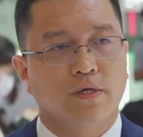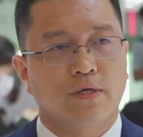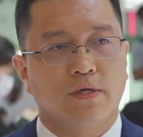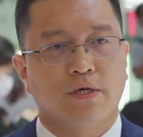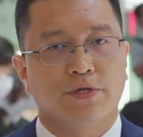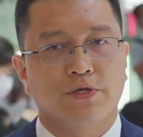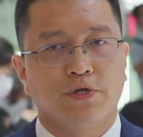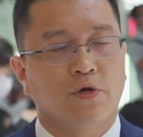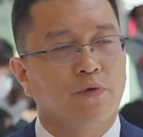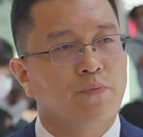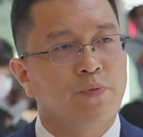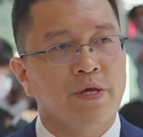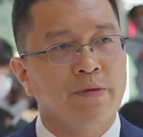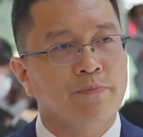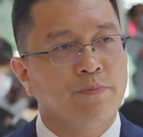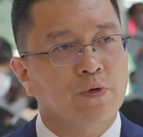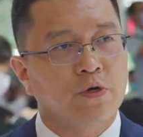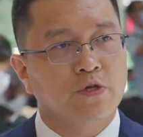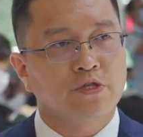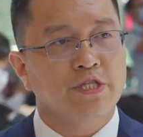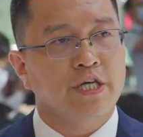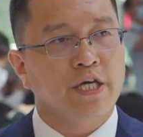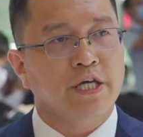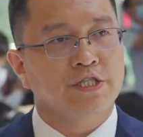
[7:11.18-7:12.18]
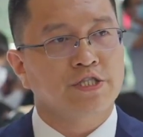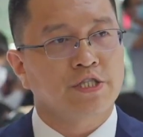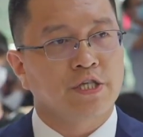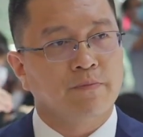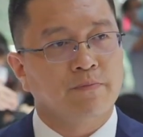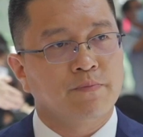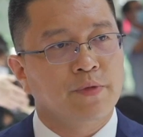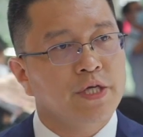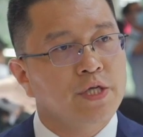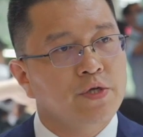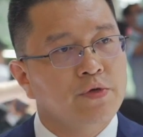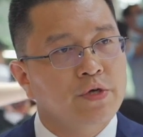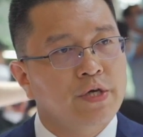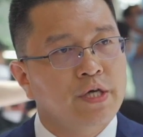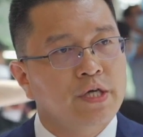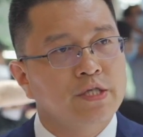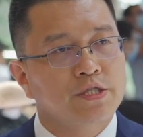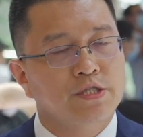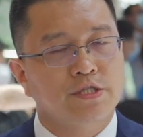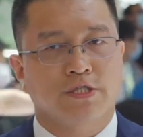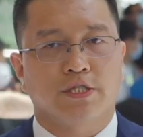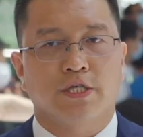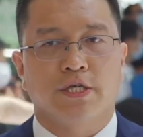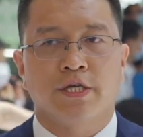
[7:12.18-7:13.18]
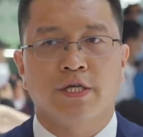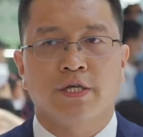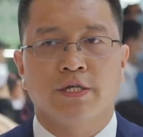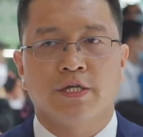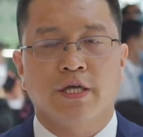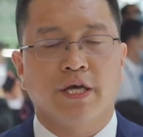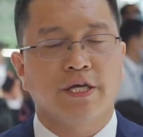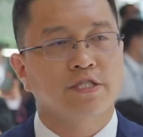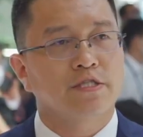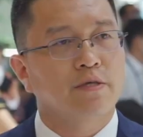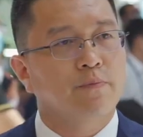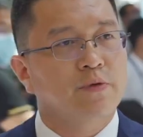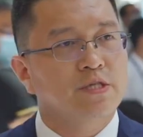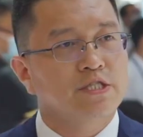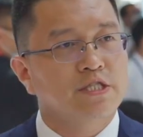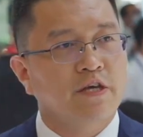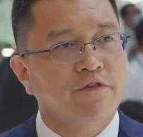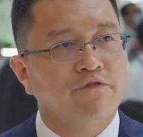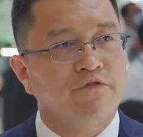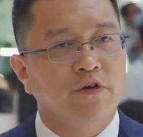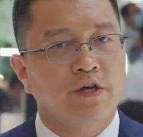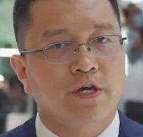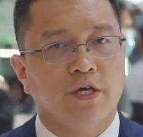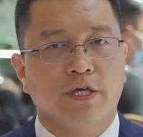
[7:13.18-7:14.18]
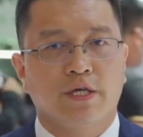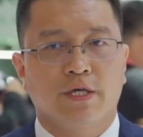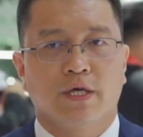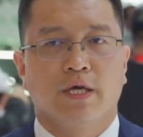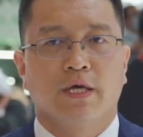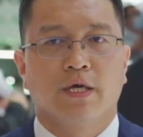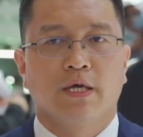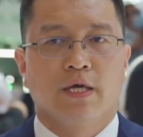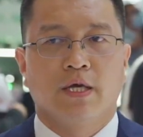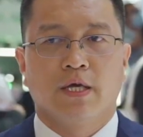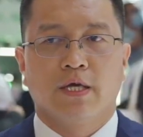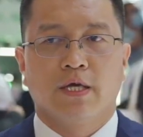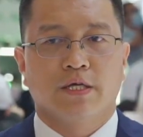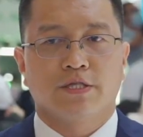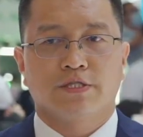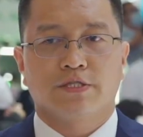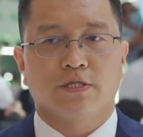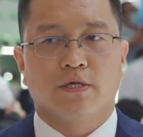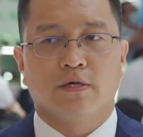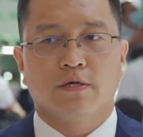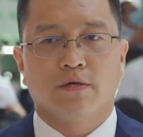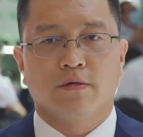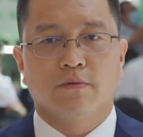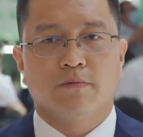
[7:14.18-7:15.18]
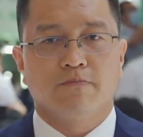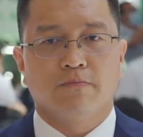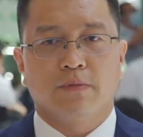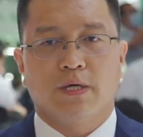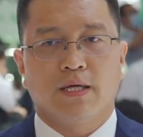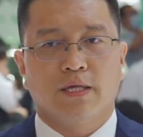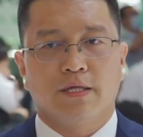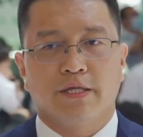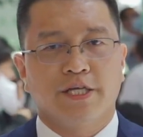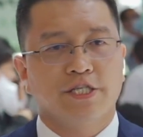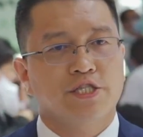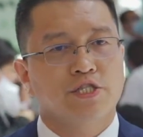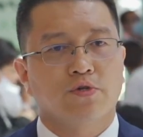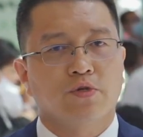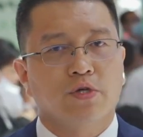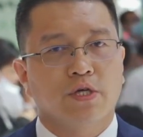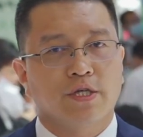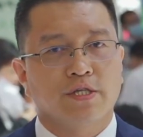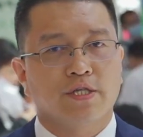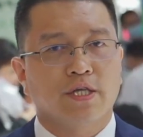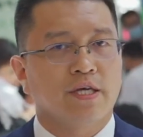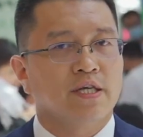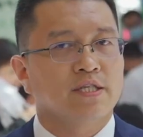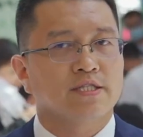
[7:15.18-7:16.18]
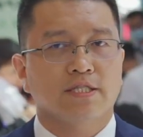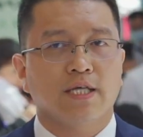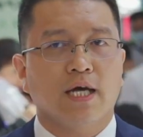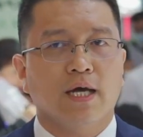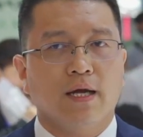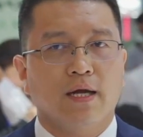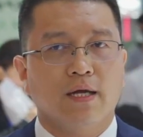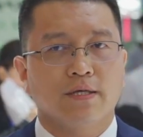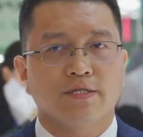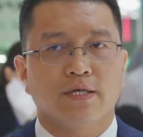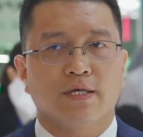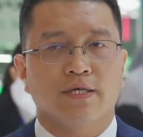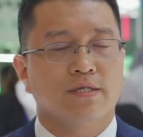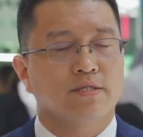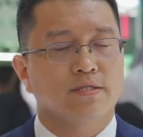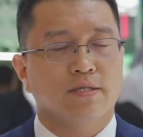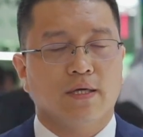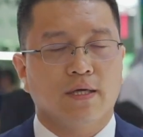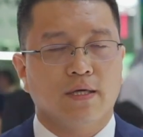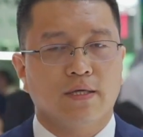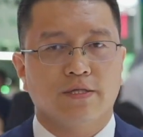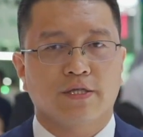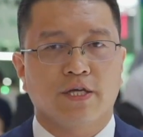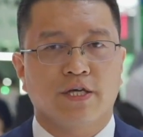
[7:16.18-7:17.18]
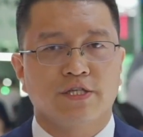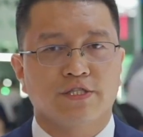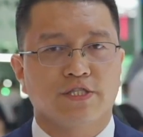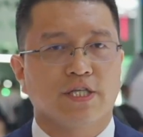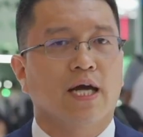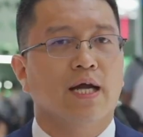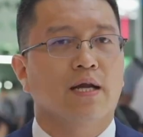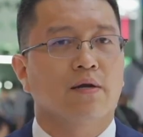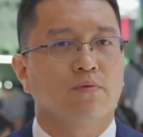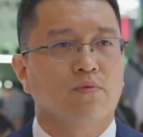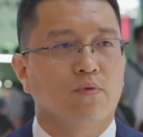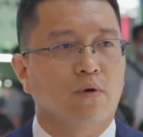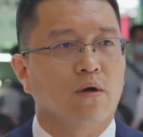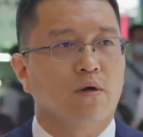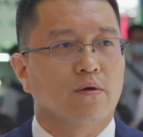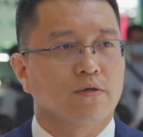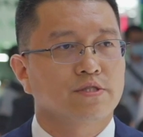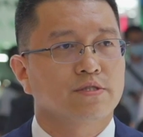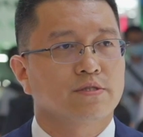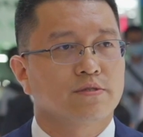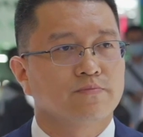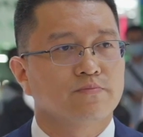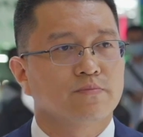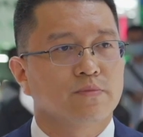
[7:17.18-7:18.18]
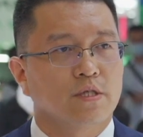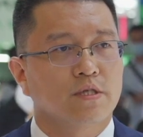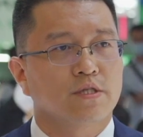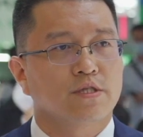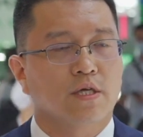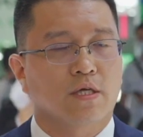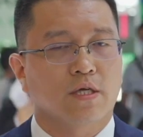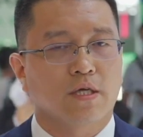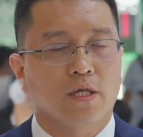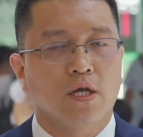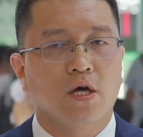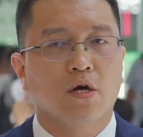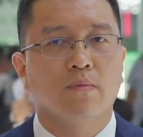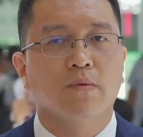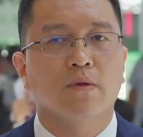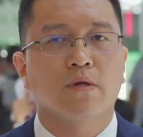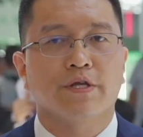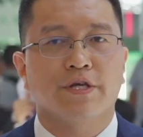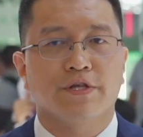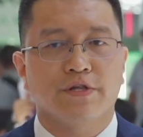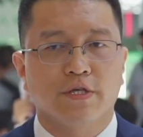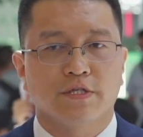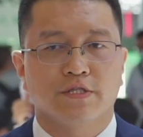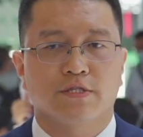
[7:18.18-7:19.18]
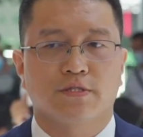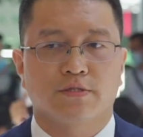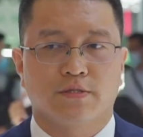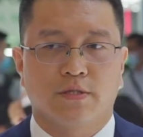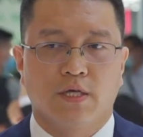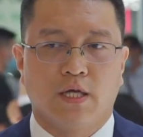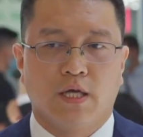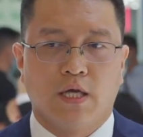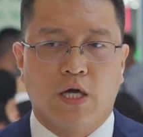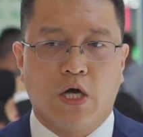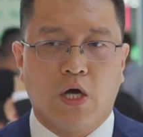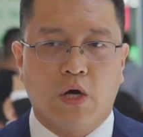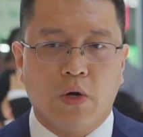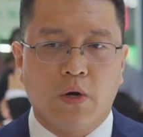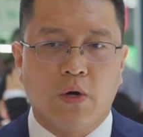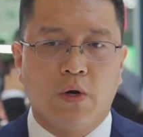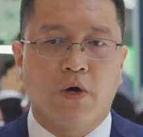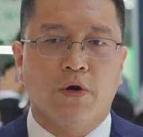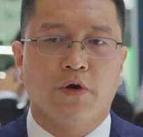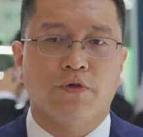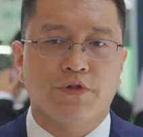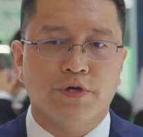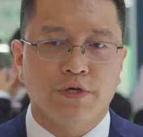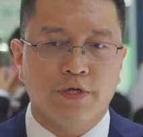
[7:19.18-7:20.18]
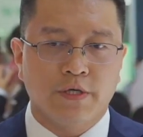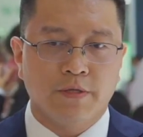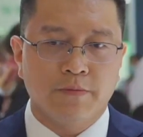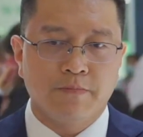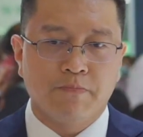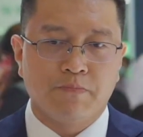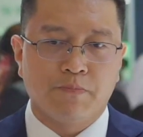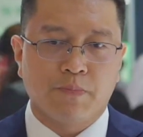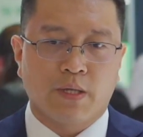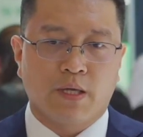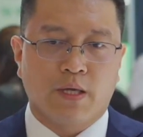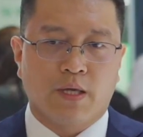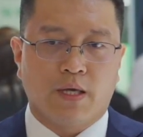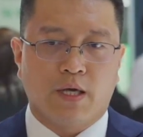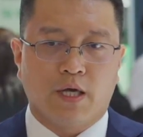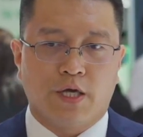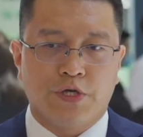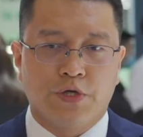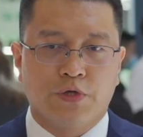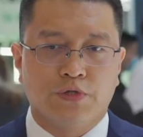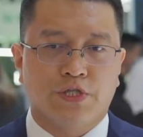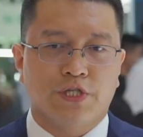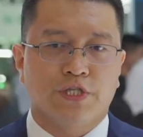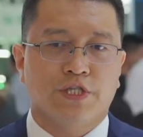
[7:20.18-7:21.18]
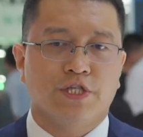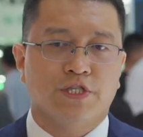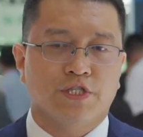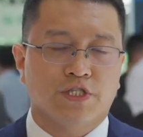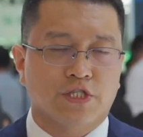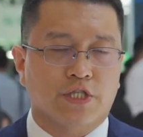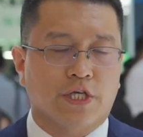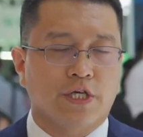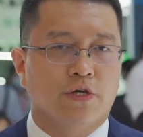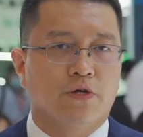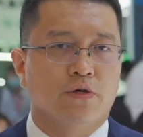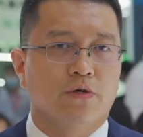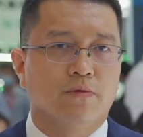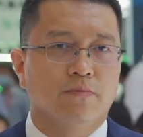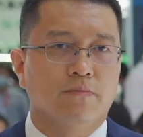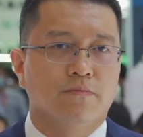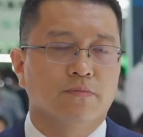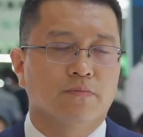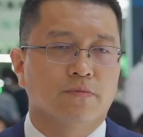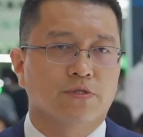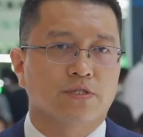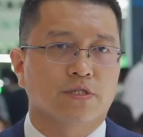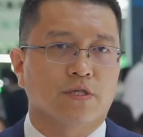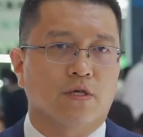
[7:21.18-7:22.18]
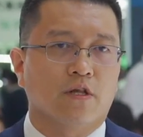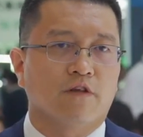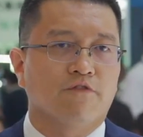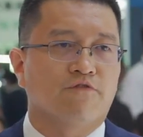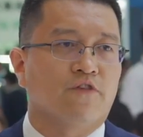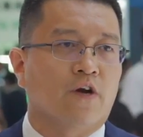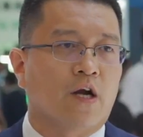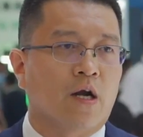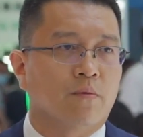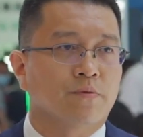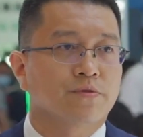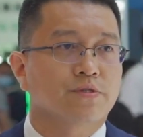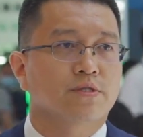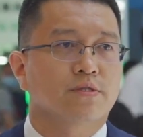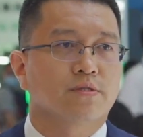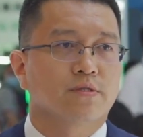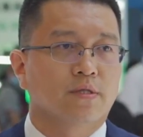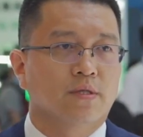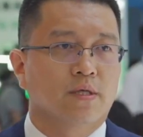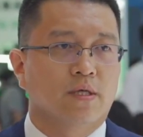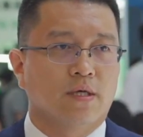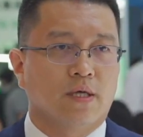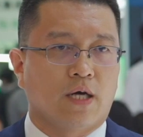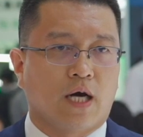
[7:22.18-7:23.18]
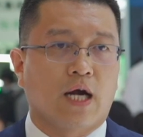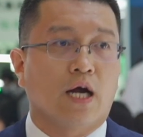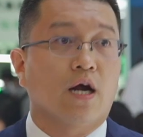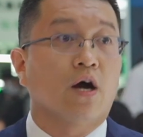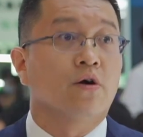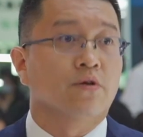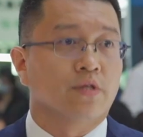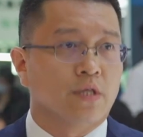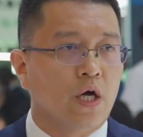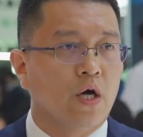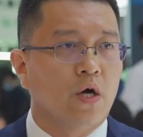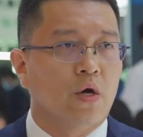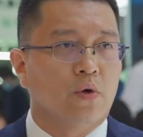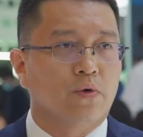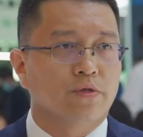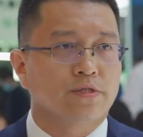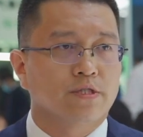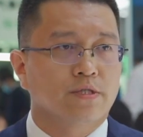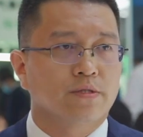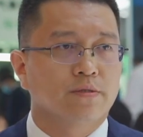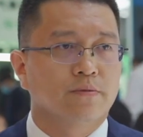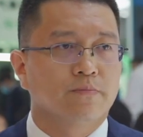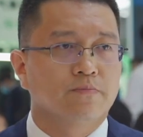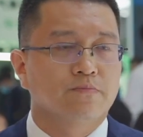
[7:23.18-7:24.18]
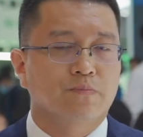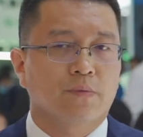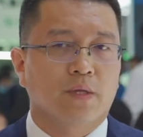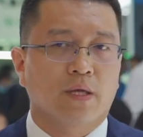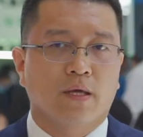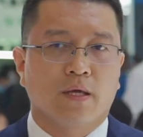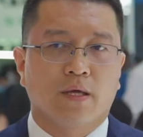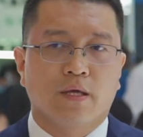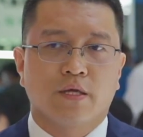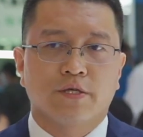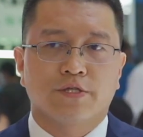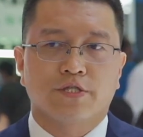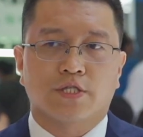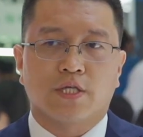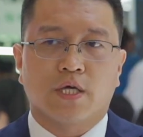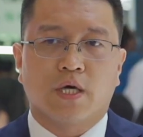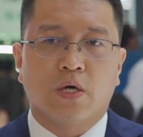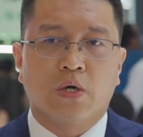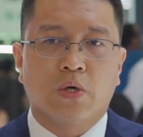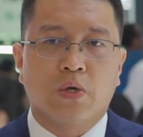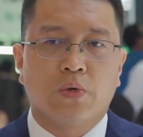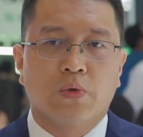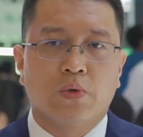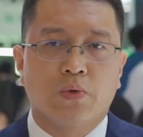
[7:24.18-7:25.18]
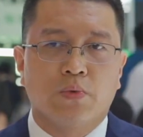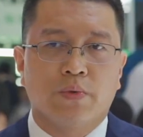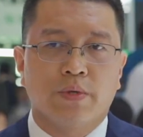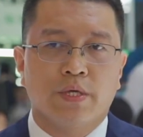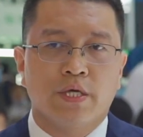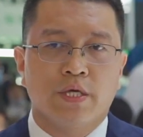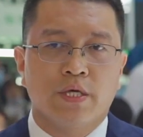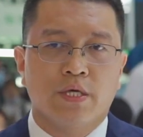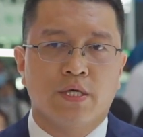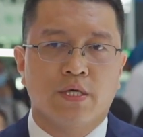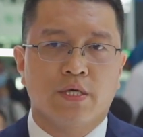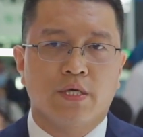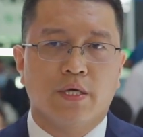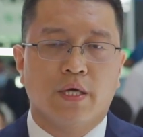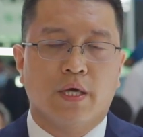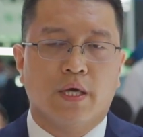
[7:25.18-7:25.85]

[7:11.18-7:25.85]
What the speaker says: European projects in Middle East, in Asia Pacific, so literally the entire world, globally, all the utility scale solar farms are on hold. So we